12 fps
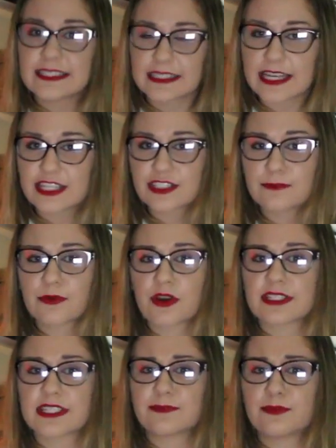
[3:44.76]
distillation
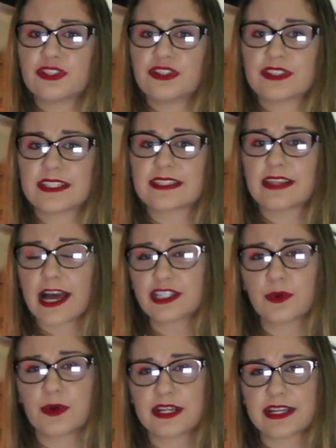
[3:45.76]
process produces
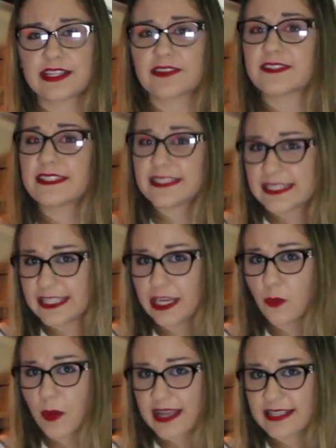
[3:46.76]
large quantities of
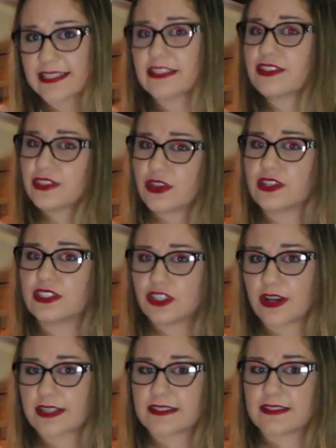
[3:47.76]
stinking waste and certain
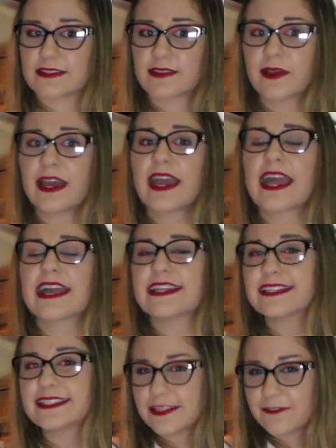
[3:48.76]
toxins. It
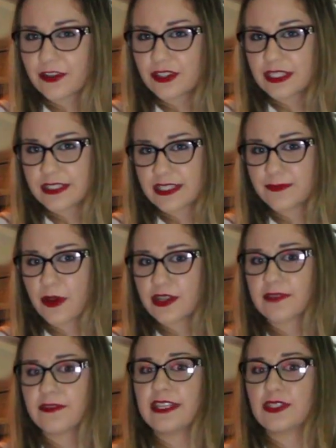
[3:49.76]
is difficult to
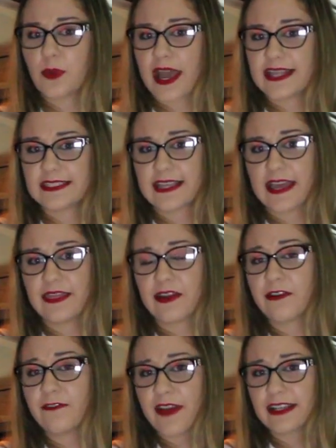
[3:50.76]
dispose of these wastes and
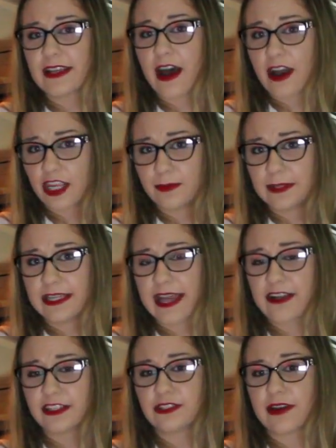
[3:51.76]
their effect arguably
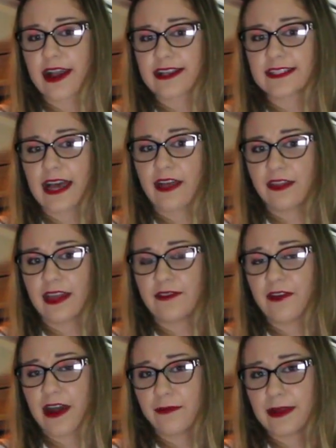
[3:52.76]
counteracts other
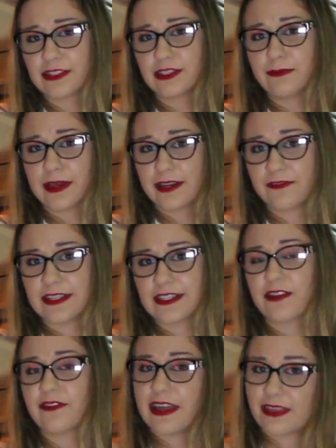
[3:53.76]
environmental
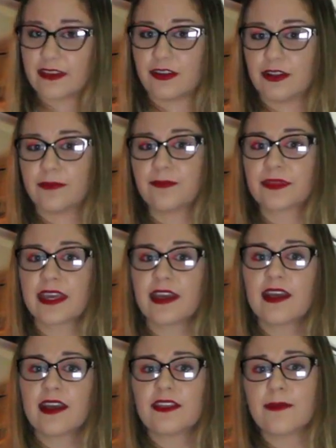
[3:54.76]
benefits of ethanol.
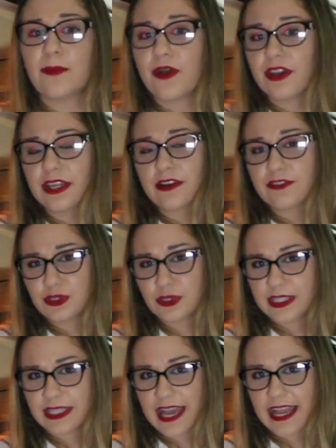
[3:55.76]
The burning of
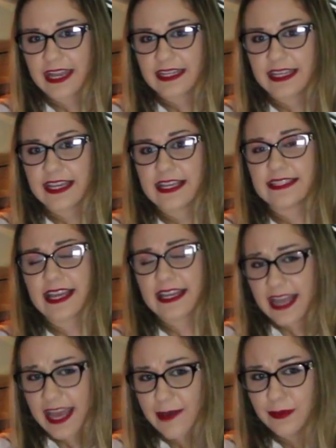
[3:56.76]
sugarcane is
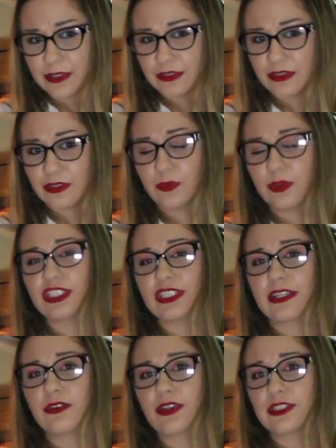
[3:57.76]
an air pollutant which
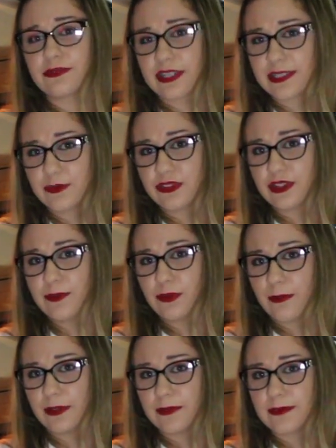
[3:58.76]
can cause respiratory
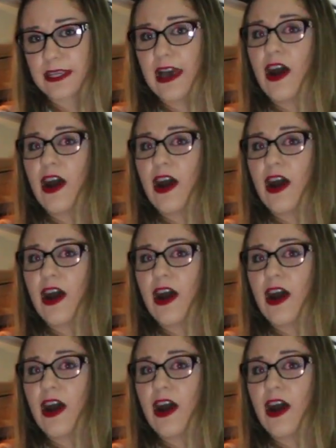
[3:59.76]
problems